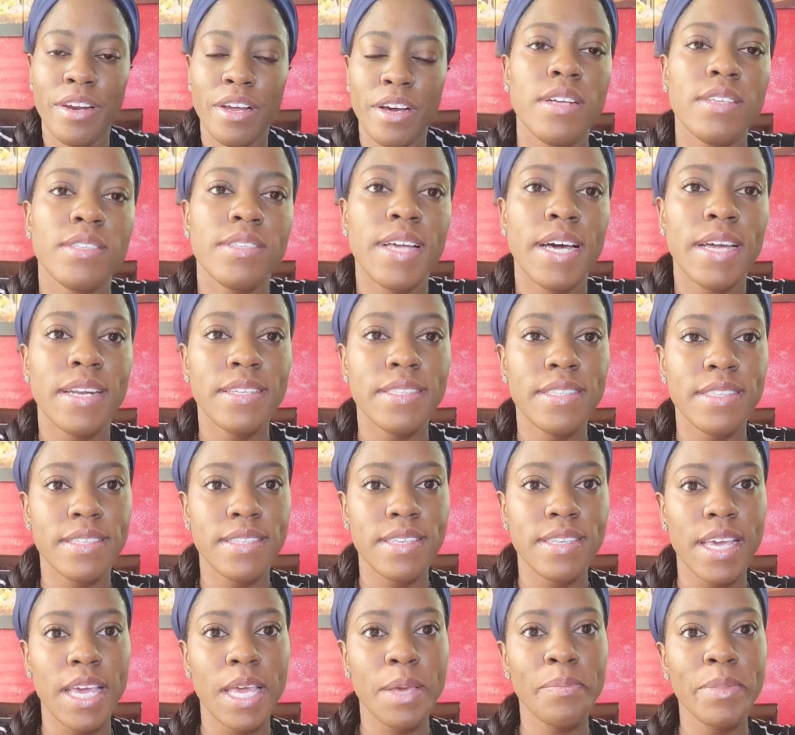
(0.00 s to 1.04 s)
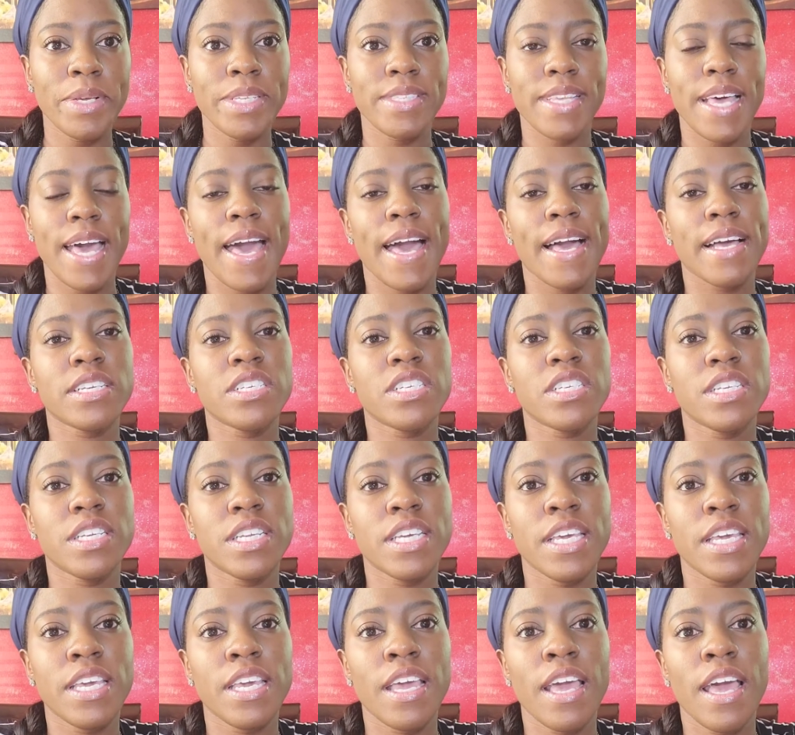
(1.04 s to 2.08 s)
is that its name is
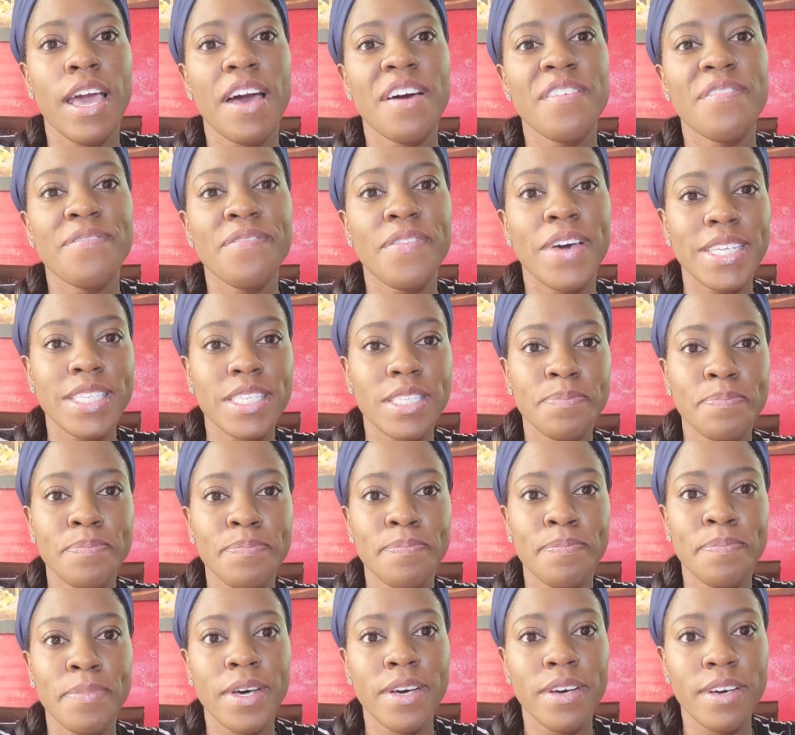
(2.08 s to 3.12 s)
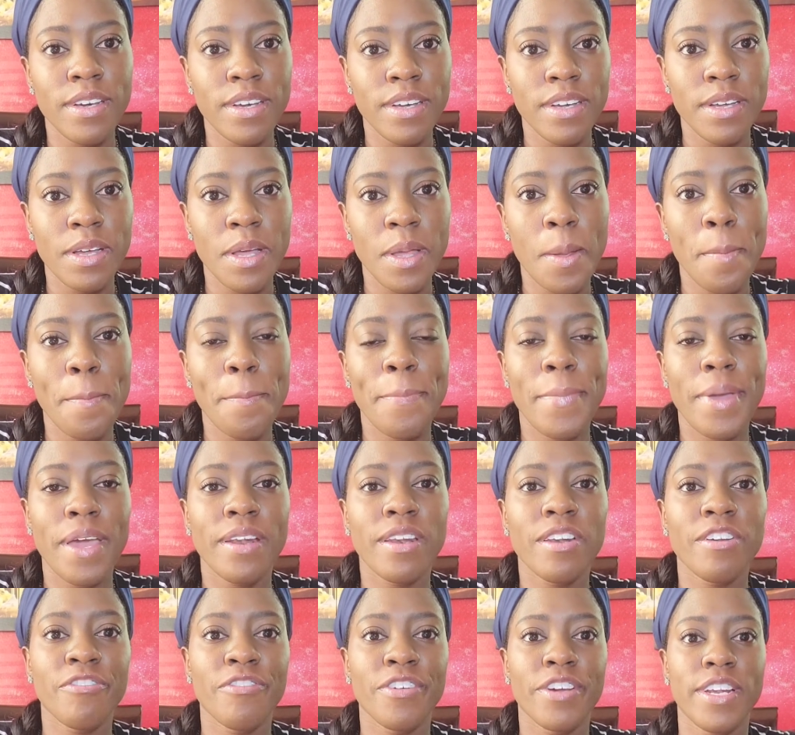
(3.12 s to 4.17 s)
actually Vespa
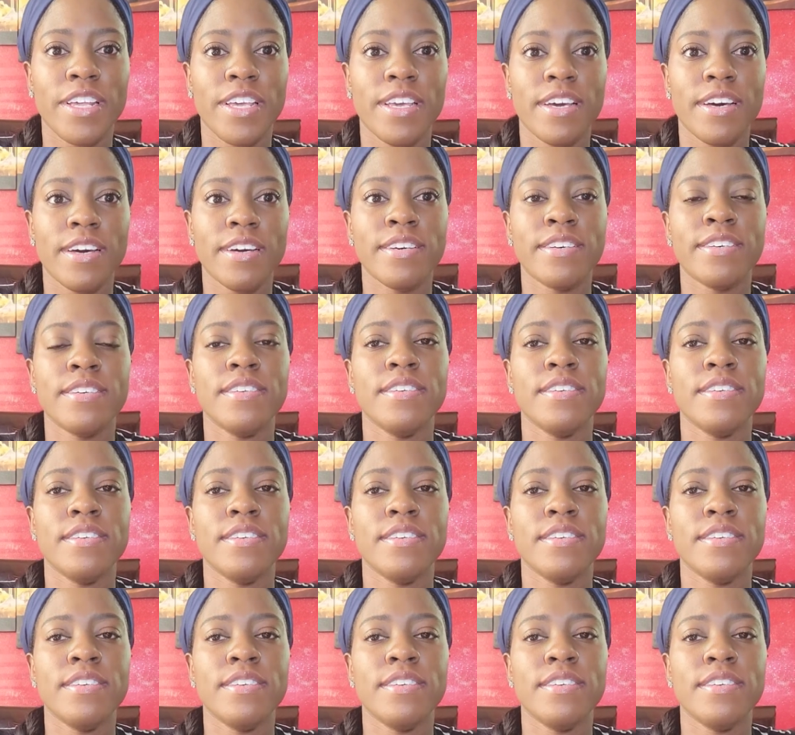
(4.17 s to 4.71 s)
mandarinia.